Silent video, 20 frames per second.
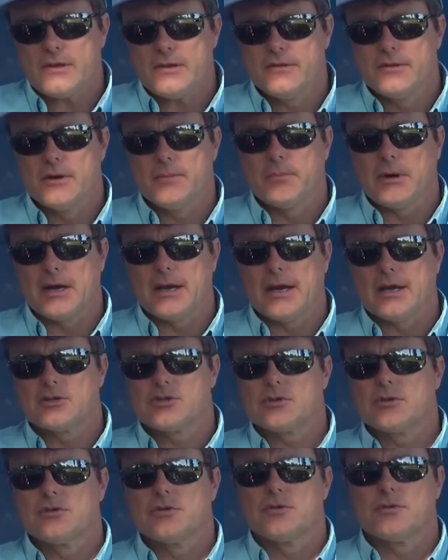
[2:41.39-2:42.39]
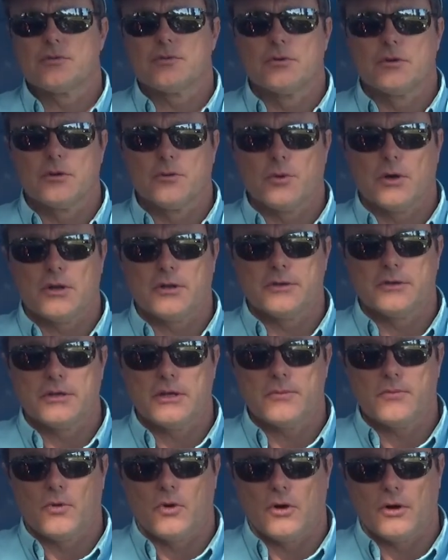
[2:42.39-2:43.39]
that might actually do really well in
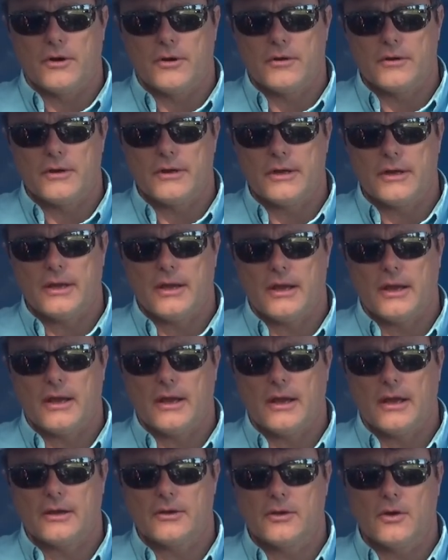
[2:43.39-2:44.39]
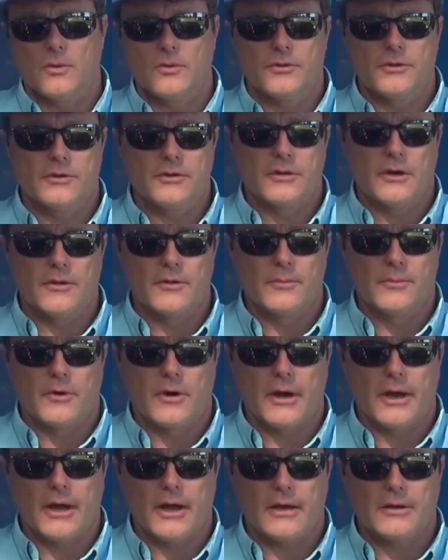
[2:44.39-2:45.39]
deep water, and go with another
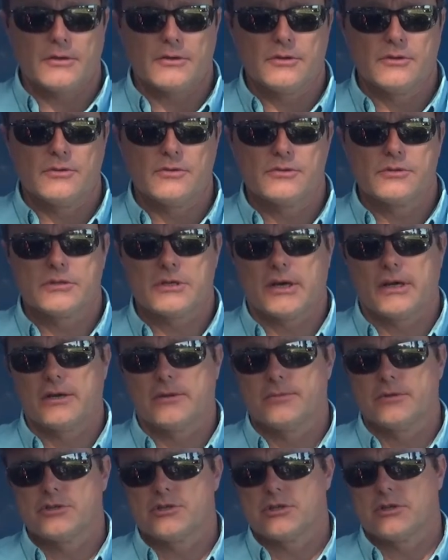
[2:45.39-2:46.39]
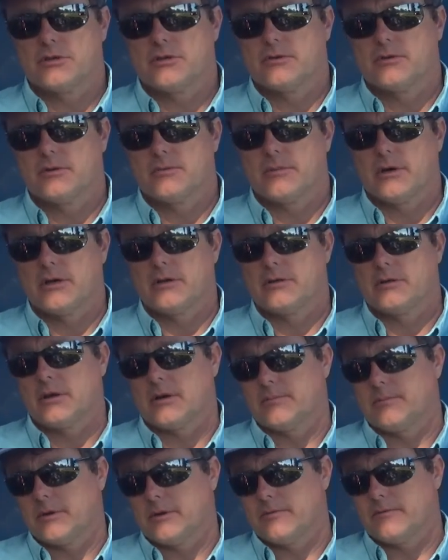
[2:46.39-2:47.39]
brand whose side imaging unit might
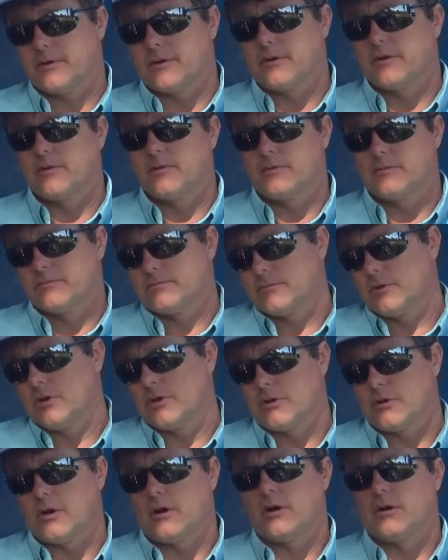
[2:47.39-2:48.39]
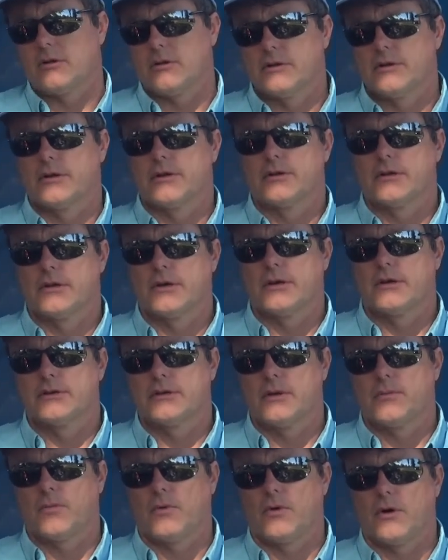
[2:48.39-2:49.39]
not be very good at all in
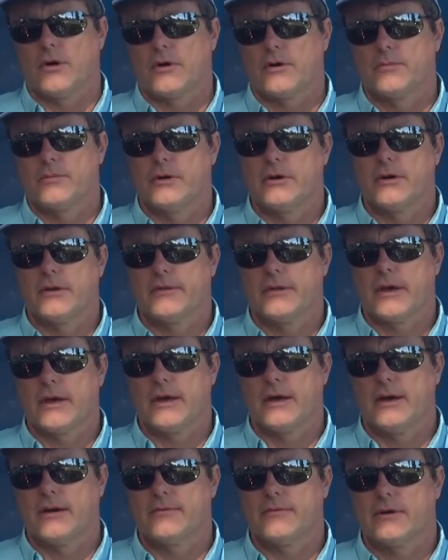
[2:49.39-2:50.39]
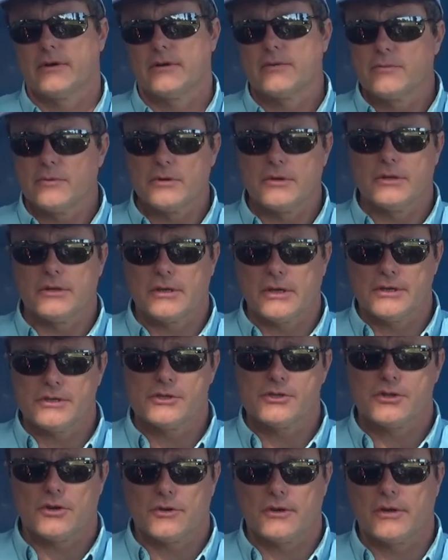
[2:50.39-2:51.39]
deep water, but they have really nice
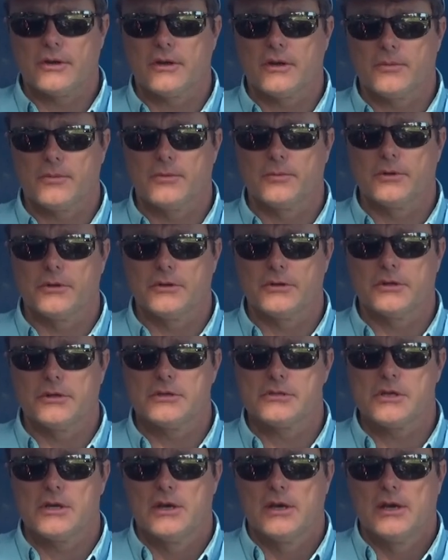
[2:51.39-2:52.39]
charting capabilities